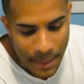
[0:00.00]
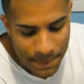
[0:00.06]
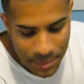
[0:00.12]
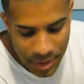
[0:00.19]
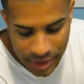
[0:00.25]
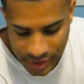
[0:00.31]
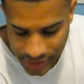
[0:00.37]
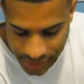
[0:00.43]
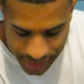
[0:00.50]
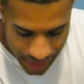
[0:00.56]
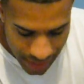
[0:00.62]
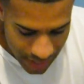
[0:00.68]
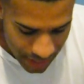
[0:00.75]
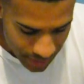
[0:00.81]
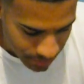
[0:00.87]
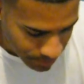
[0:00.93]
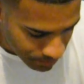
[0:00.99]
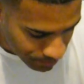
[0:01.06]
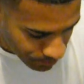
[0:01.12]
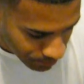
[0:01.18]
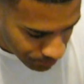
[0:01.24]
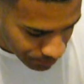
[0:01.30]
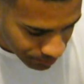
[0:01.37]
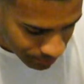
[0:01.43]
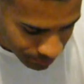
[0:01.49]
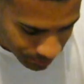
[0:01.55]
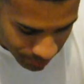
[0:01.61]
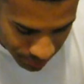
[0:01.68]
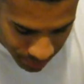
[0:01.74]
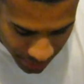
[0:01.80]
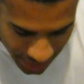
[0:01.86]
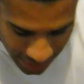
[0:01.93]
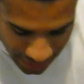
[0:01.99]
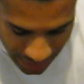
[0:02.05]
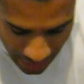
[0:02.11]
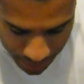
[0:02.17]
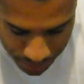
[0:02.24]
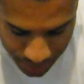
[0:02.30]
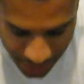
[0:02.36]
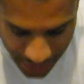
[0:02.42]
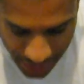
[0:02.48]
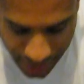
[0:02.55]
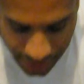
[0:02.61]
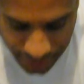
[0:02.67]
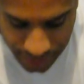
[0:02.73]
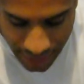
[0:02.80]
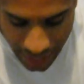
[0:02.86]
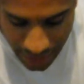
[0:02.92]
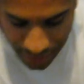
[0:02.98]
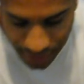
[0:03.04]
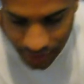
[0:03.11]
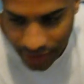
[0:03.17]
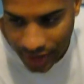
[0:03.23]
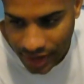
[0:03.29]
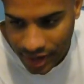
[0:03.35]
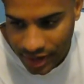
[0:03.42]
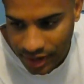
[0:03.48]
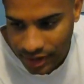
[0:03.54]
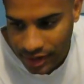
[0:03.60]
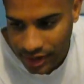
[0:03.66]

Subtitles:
But this game may not be exactly like